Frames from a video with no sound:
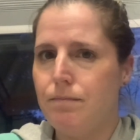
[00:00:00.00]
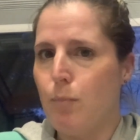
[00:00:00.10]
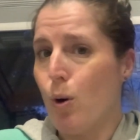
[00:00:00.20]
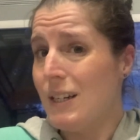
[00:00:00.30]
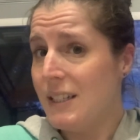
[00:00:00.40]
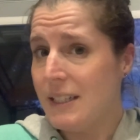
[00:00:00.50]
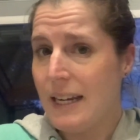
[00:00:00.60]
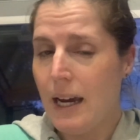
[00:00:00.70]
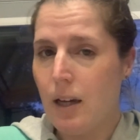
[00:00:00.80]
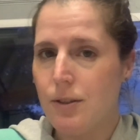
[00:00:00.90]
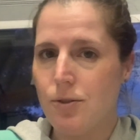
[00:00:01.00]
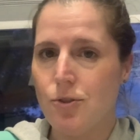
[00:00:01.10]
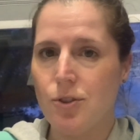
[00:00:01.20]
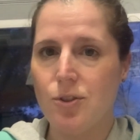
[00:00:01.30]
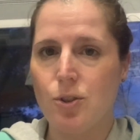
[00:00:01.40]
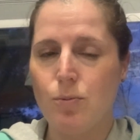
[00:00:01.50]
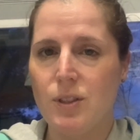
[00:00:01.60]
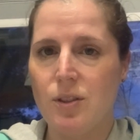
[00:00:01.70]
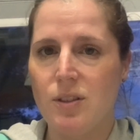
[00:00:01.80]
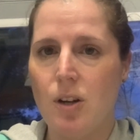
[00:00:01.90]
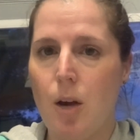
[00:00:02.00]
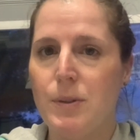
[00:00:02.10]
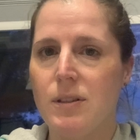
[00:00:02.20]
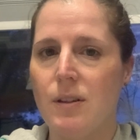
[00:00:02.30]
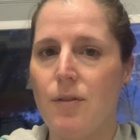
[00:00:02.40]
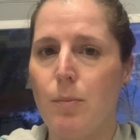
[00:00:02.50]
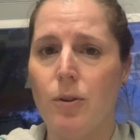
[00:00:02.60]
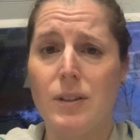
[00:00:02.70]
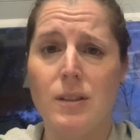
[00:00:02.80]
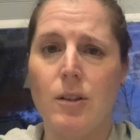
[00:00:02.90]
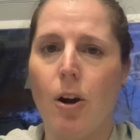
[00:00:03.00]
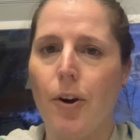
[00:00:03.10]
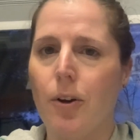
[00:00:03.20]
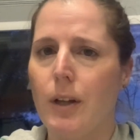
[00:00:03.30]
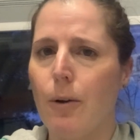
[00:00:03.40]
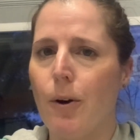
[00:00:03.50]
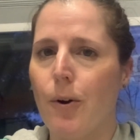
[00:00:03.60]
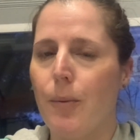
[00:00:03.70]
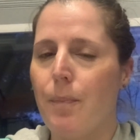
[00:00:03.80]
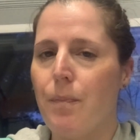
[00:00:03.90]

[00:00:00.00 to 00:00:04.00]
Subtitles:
more details or just to read the synopsis of the books and the article I wrote.